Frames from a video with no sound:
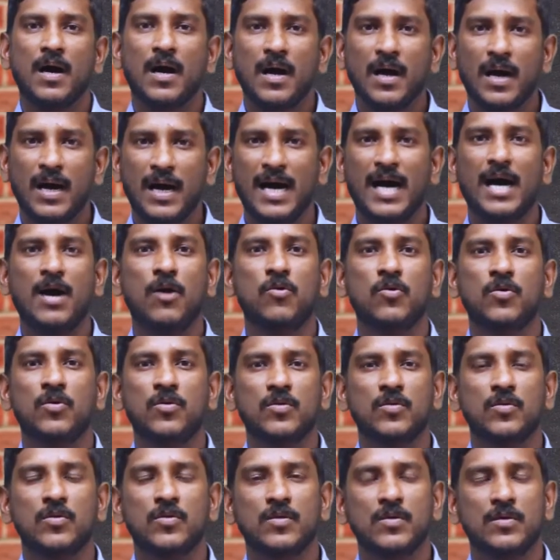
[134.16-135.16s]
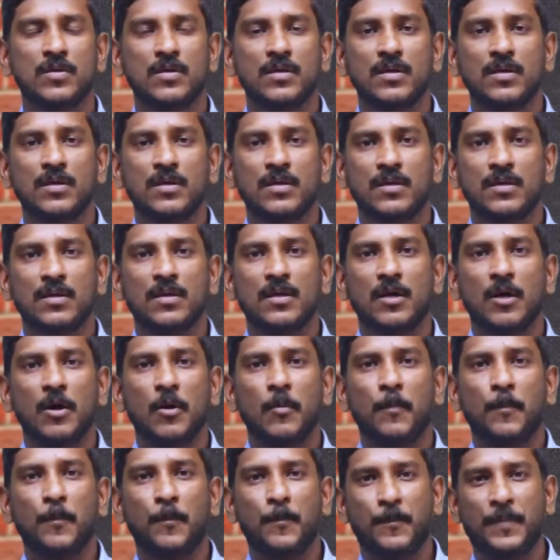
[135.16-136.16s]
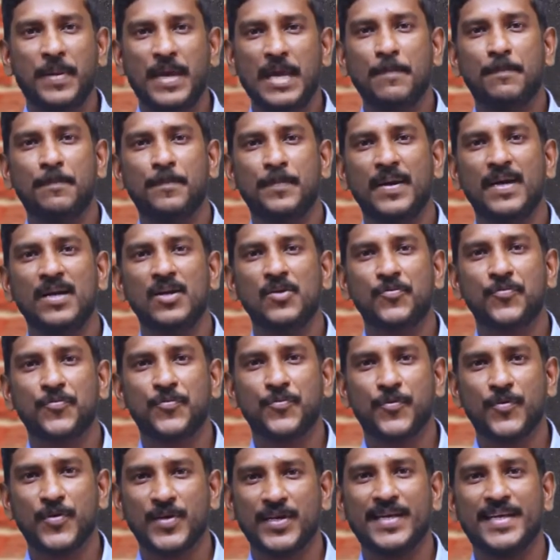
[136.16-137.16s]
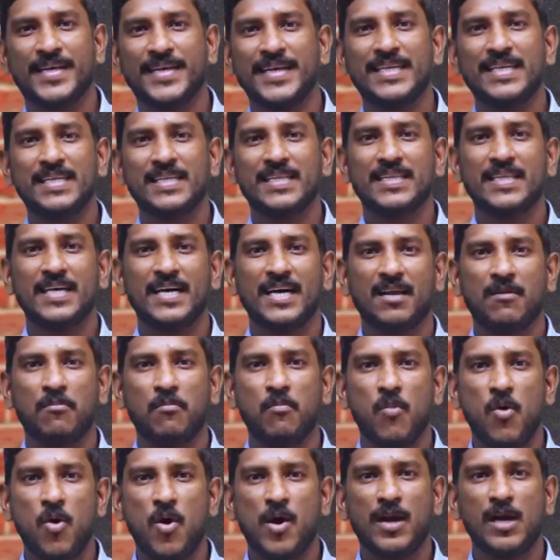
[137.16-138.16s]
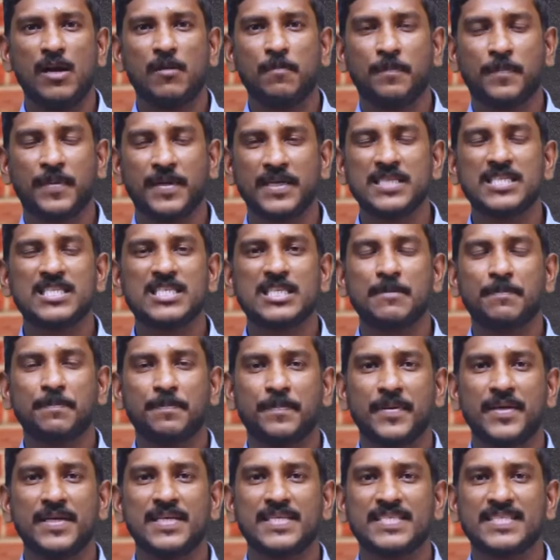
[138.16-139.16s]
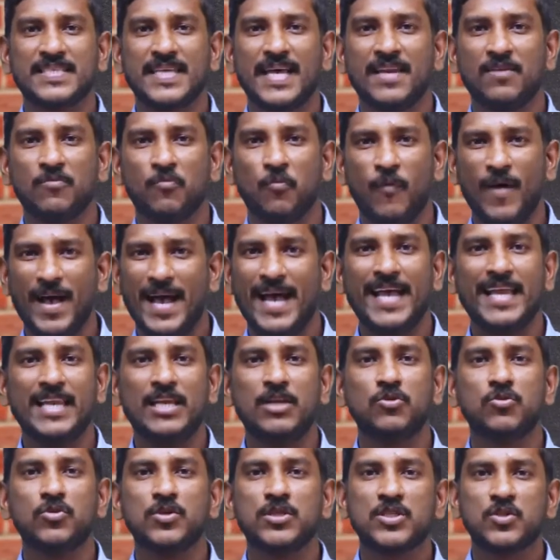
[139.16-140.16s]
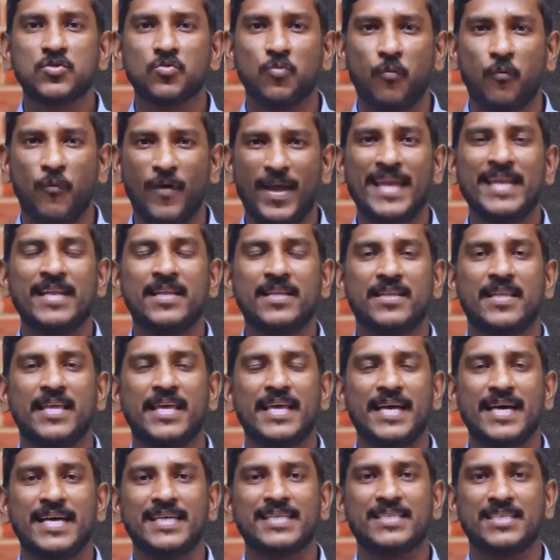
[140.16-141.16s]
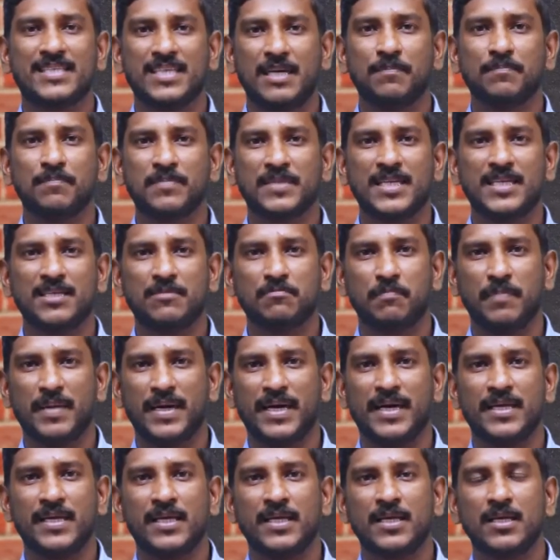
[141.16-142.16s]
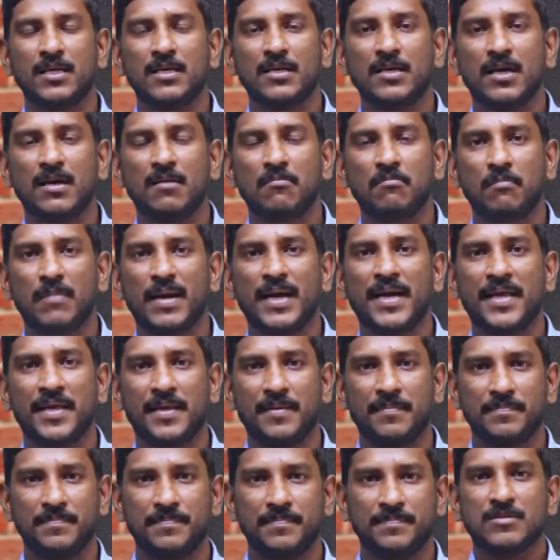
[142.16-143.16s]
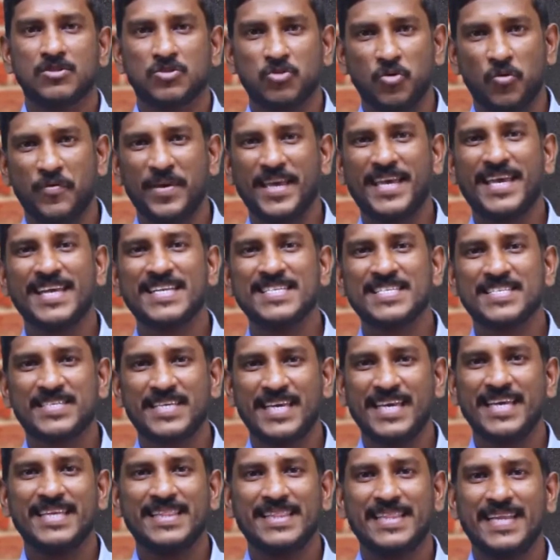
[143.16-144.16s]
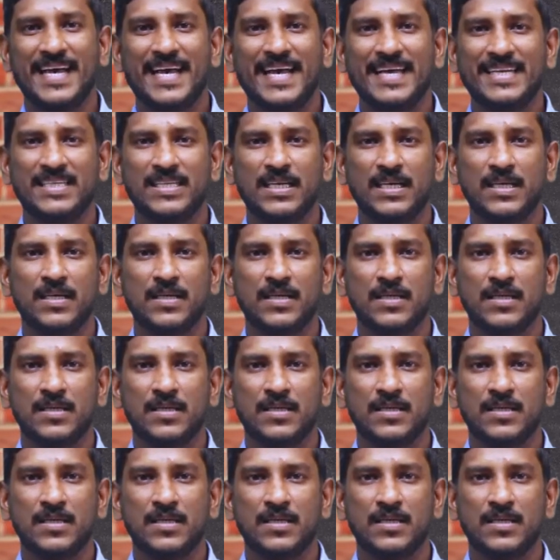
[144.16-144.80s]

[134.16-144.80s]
how people forget their moral principles and values when they are tempted by money. So we can say that